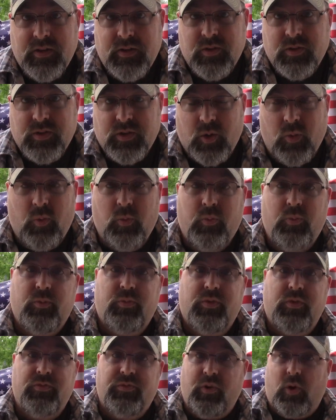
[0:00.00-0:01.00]
So
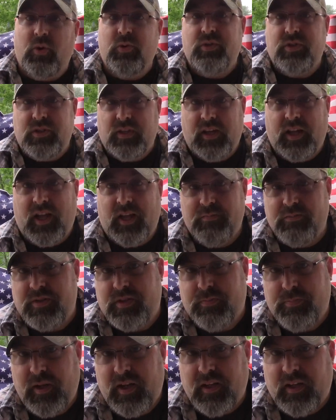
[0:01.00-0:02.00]
the verse that I'm
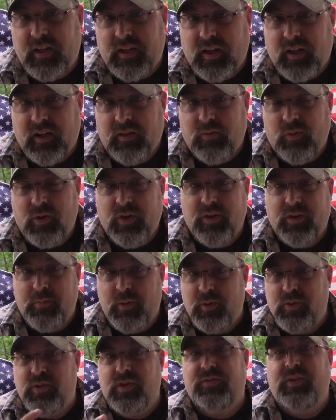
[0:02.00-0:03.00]
speaking of, one of the
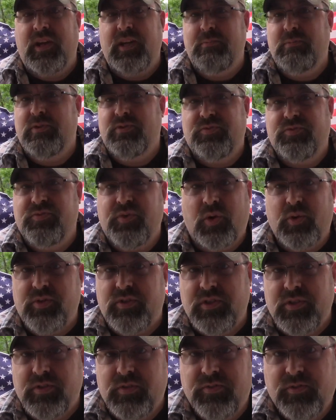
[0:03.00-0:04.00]
most famous
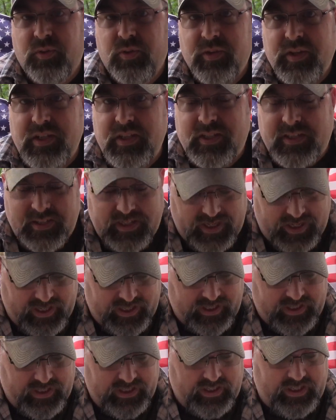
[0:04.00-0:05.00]
verses for this
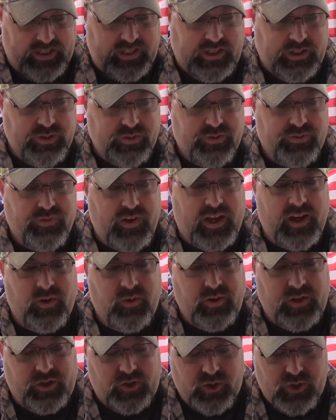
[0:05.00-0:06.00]
day, is
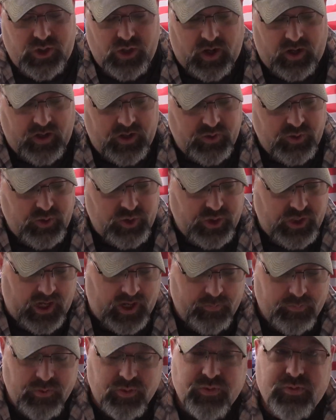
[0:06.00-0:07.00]
found in John
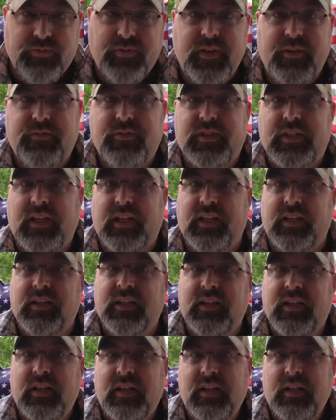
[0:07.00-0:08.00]
chapter
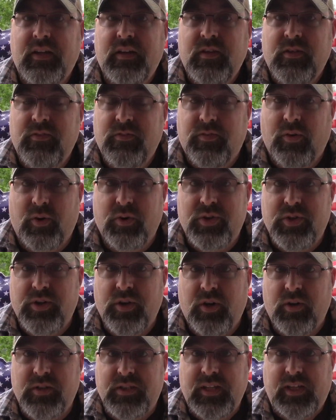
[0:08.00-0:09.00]
15, verse
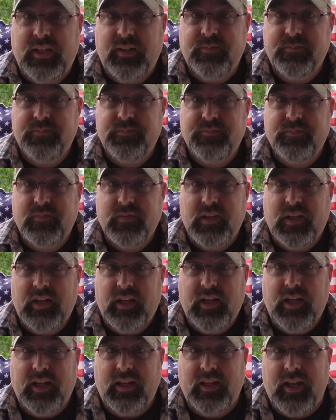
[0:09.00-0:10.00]
13.
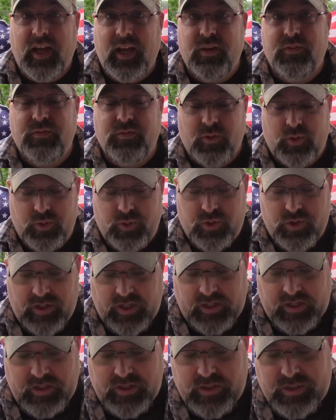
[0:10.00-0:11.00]
And that verse
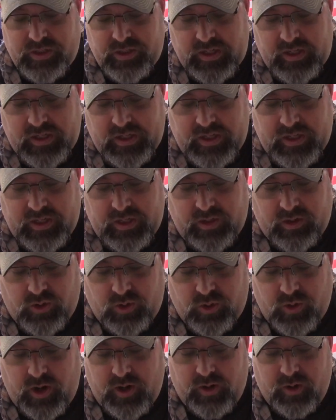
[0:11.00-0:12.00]
is,
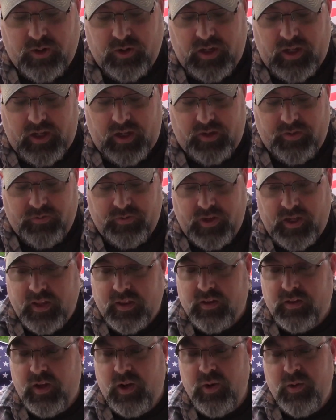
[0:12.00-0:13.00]
"Greater love hath
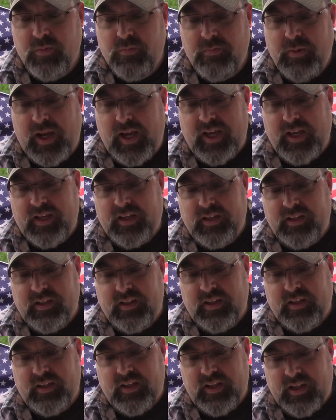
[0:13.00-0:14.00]
no man
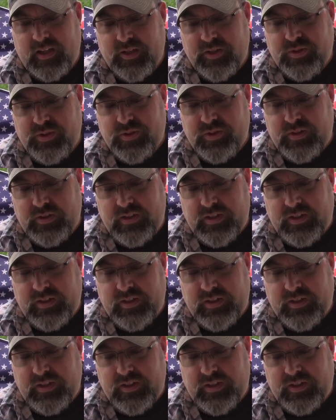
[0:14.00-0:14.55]
than this,